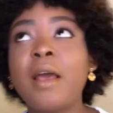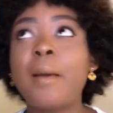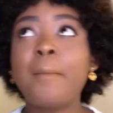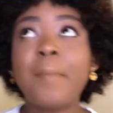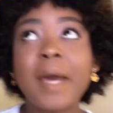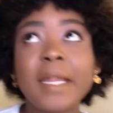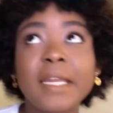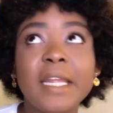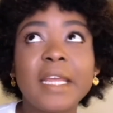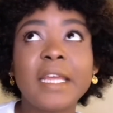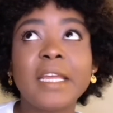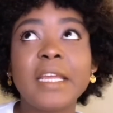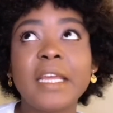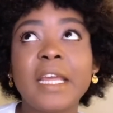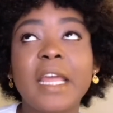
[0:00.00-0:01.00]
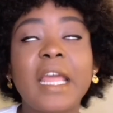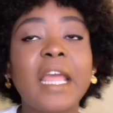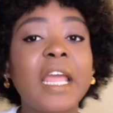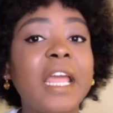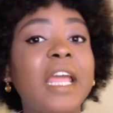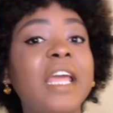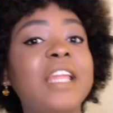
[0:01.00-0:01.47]
monday
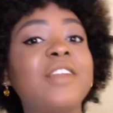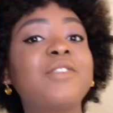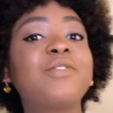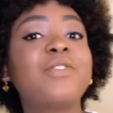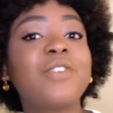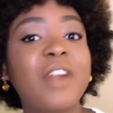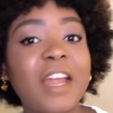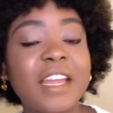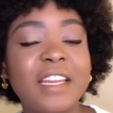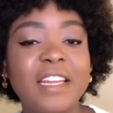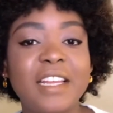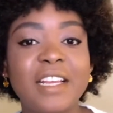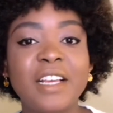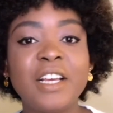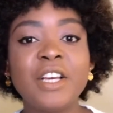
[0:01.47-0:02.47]
and Friday.